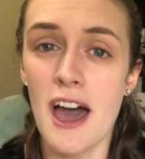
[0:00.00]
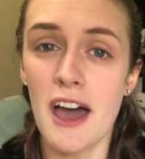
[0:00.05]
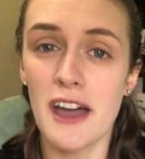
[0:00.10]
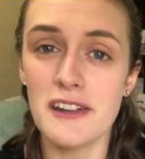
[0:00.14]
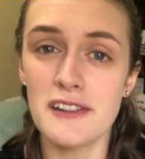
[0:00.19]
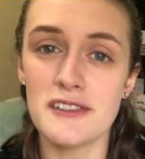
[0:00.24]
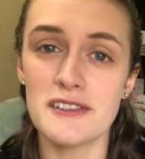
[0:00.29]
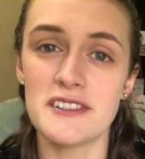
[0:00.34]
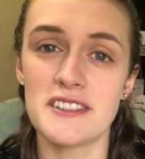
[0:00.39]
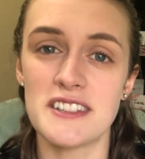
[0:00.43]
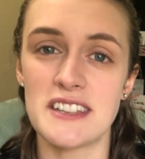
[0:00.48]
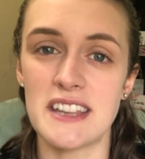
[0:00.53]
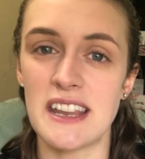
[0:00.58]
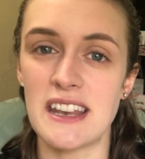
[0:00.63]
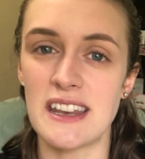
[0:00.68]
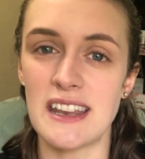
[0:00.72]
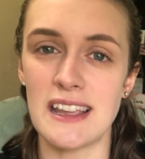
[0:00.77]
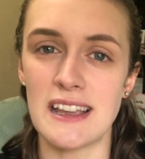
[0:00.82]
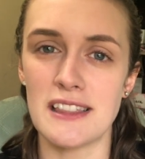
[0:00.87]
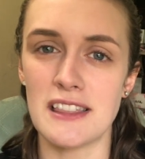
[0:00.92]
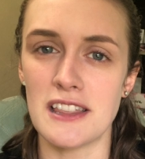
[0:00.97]

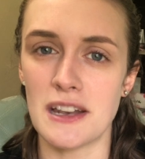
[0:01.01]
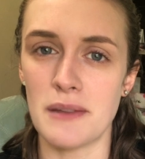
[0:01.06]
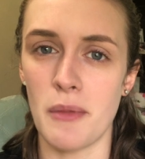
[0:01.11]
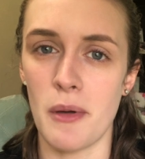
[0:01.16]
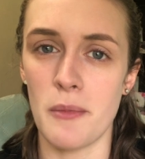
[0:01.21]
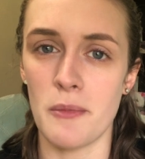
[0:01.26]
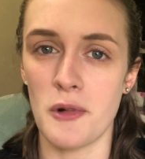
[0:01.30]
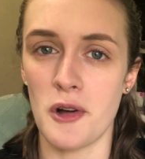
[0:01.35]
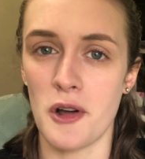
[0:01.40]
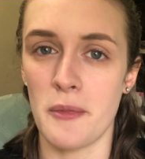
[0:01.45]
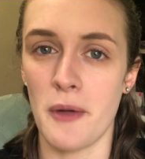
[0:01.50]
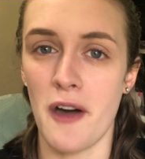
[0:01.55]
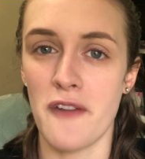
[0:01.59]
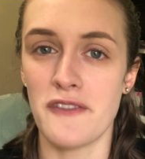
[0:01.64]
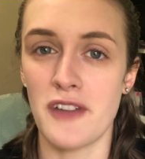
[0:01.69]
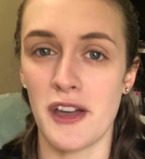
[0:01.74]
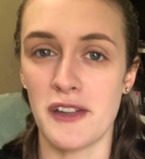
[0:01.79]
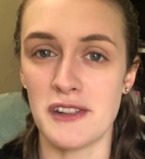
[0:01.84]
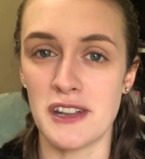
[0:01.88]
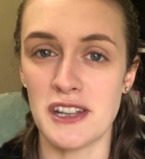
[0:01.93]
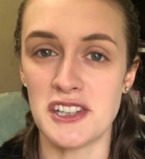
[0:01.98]
understanding a little bit more about
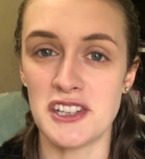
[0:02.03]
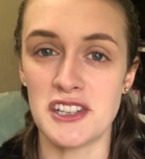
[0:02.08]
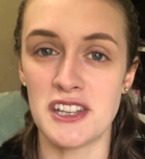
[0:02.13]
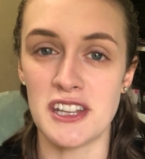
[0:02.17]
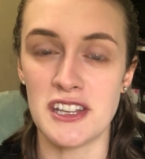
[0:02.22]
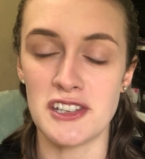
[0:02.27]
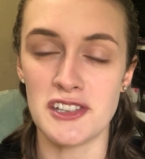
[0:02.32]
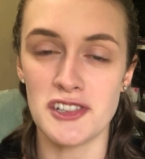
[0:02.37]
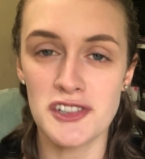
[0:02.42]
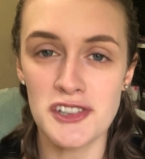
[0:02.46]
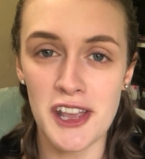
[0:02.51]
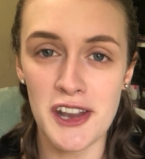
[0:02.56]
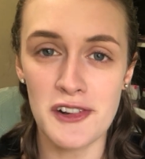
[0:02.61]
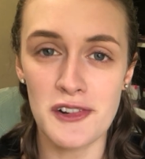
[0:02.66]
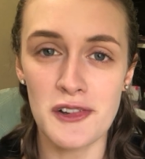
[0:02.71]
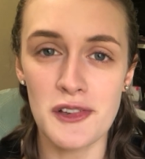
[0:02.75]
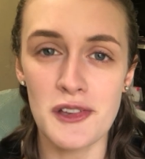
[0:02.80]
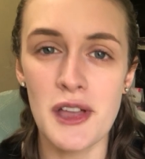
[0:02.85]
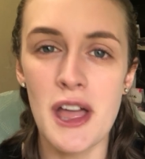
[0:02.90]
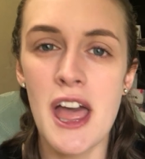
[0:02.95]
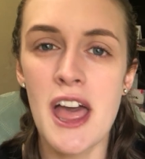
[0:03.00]
foundation in
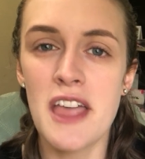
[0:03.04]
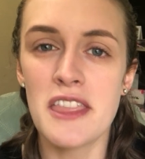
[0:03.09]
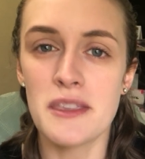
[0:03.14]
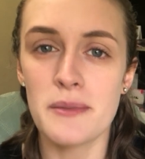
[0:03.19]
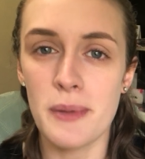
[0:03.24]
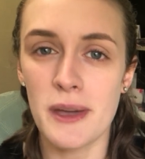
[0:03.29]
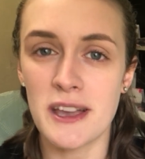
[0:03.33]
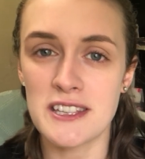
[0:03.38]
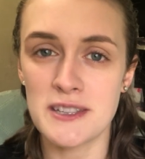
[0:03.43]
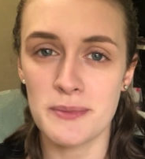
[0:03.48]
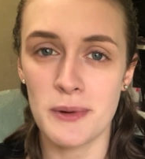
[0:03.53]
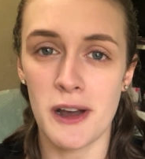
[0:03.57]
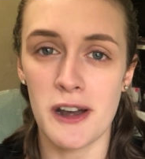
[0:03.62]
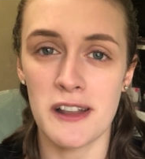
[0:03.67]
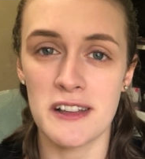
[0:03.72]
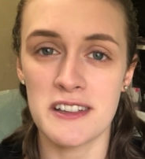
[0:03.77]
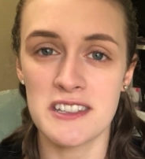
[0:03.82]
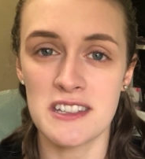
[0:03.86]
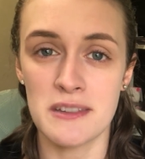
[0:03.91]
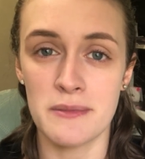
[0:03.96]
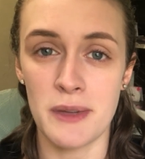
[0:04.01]
general, the best
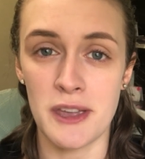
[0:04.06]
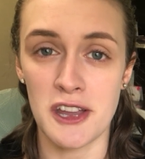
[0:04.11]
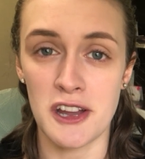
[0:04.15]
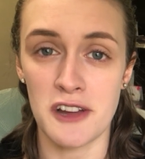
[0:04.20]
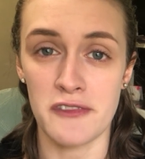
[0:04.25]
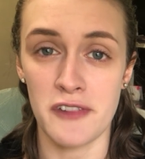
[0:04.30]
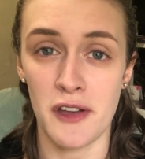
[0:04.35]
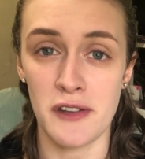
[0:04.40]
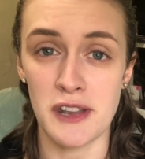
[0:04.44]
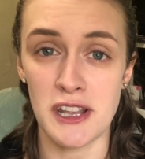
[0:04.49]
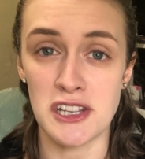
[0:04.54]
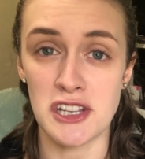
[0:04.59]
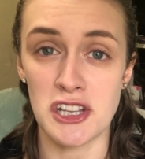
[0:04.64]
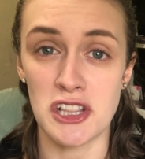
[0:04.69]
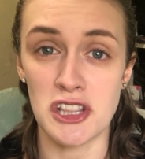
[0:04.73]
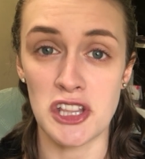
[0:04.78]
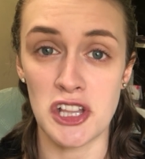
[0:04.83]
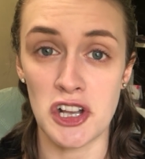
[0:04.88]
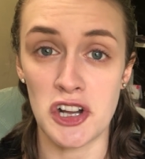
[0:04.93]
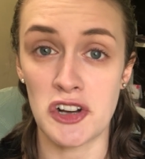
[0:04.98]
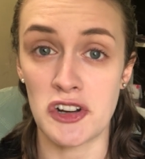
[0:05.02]
products to make your
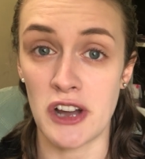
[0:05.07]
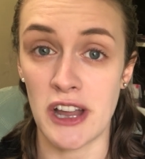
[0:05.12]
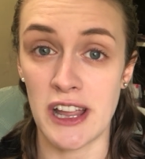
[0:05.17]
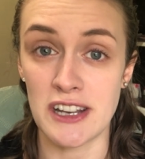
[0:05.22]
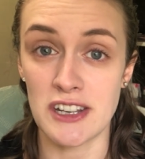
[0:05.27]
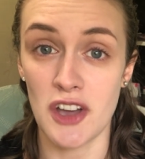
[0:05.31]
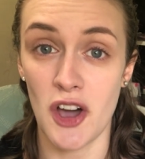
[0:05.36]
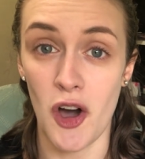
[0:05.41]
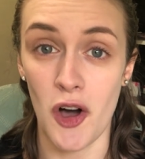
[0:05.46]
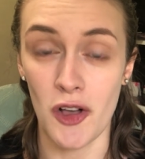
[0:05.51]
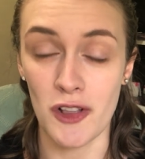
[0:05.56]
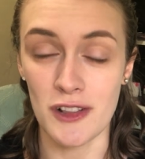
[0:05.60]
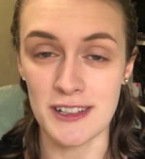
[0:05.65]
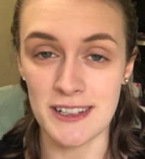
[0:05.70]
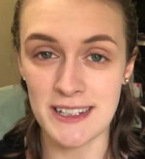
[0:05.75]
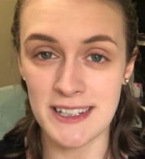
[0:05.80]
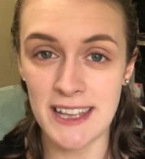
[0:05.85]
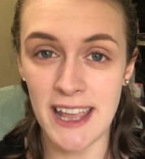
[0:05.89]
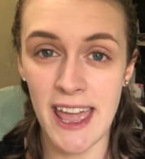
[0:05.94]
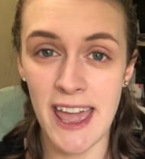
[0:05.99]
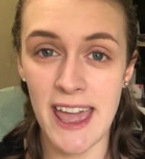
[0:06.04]
foundation look great all
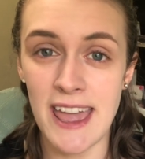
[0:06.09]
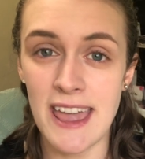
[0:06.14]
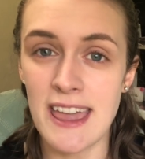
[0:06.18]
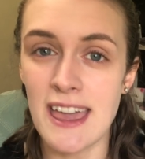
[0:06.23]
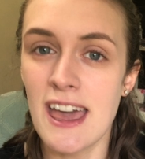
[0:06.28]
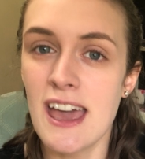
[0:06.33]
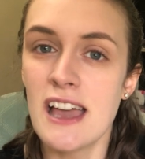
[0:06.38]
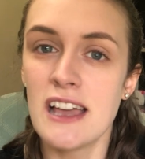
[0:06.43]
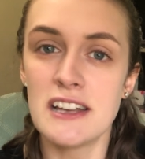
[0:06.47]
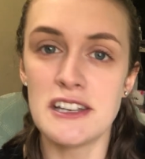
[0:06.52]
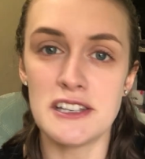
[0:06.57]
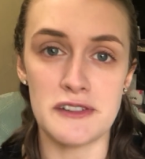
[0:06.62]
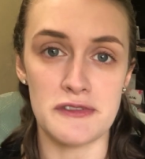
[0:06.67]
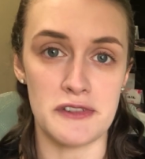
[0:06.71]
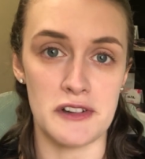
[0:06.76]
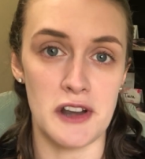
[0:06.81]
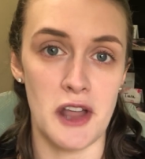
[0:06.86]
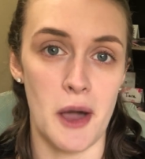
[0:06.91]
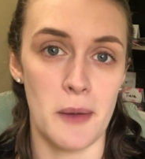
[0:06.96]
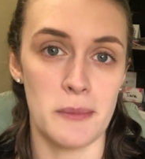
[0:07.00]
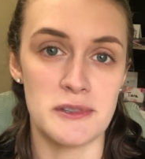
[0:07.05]
day,
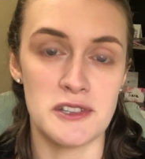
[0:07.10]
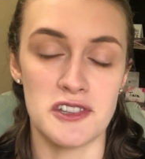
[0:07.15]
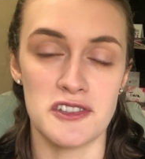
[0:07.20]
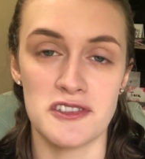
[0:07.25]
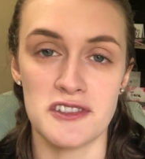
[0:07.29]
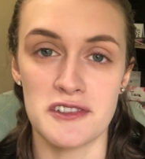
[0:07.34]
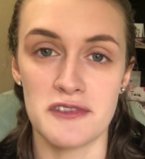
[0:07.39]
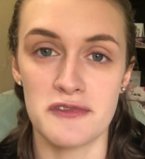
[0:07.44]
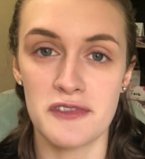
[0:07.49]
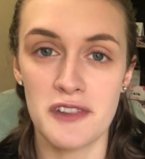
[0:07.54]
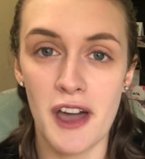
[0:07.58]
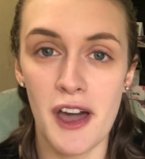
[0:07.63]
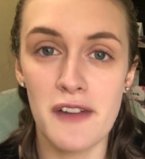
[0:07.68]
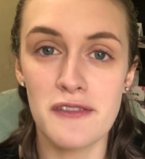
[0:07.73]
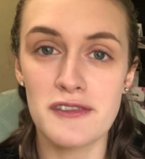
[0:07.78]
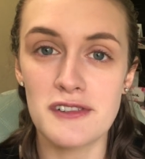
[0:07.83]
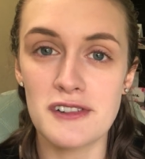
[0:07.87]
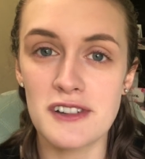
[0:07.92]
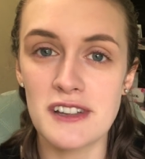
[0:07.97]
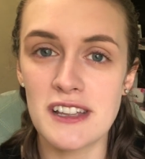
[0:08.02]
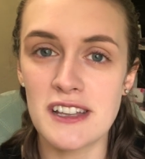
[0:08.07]
different options of
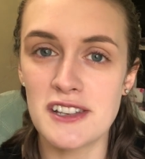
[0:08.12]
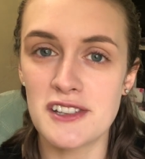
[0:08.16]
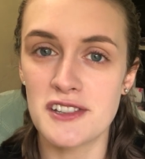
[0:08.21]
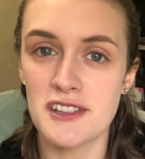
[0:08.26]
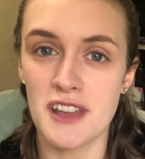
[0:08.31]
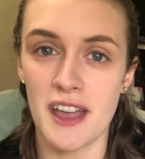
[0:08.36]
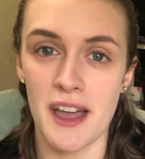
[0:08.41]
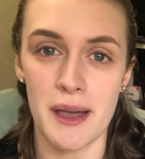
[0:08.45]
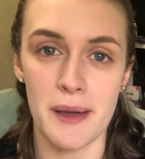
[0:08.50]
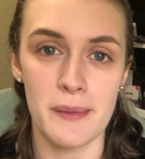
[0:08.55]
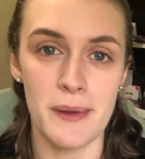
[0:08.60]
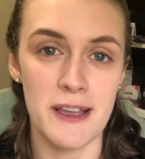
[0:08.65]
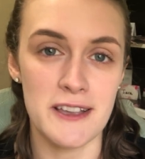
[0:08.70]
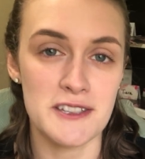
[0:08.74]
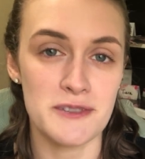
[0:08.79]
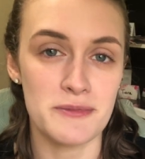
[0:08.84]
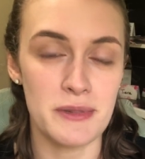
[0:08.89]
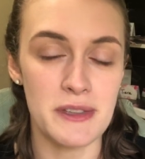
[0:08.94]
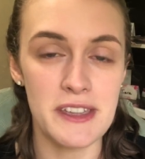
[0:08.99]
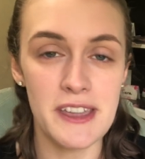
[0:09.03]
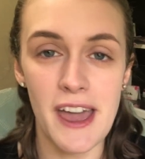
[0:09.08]
coverage,
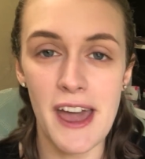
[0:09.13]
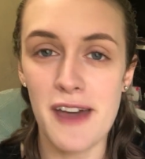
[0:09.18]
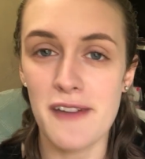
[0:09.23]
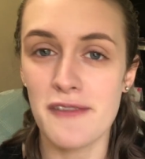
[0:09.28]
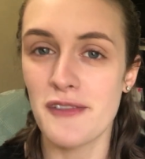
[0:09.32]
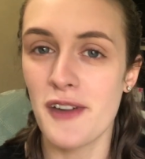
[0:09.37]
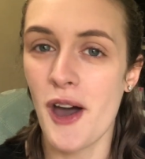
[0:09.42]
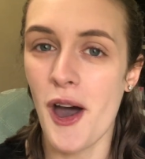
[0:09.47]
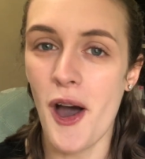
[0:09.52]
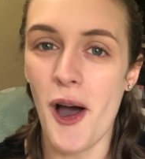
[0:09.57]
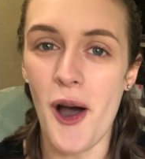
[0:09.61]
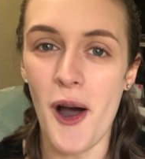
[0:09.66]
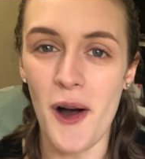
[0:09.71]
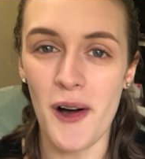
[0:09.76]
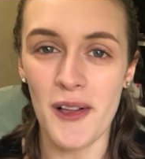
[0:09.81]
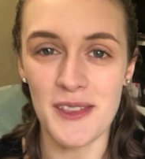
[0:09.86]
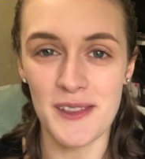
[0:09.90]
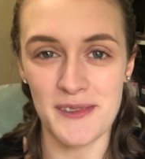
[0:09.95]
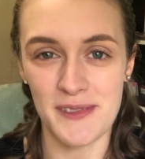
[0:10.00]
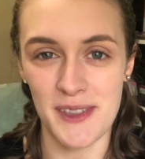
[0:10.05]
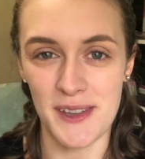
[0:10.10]
SPF,
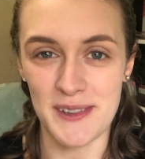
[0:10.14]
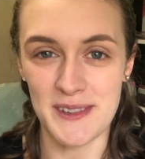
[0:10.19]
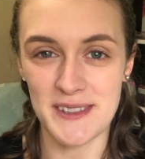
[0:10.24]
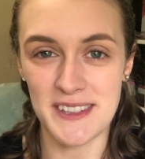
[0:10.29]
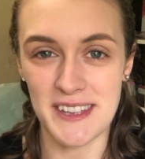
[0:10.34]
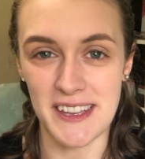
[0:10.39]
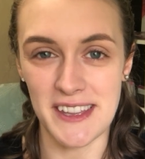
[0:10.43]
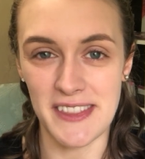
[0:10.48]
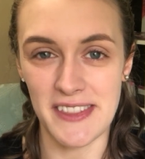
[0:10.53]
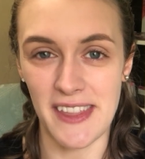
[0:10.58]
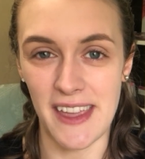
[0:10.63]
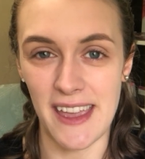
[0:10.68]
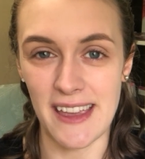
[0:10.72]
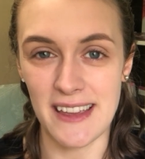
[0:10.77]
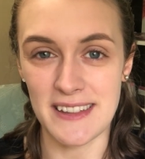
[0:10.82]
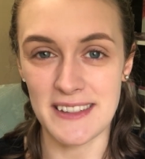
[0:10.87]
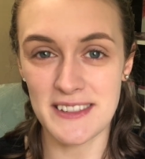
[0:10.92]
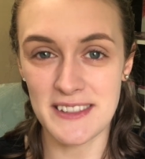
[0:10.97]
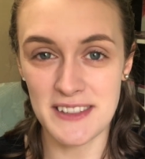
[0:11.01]
all of those good things.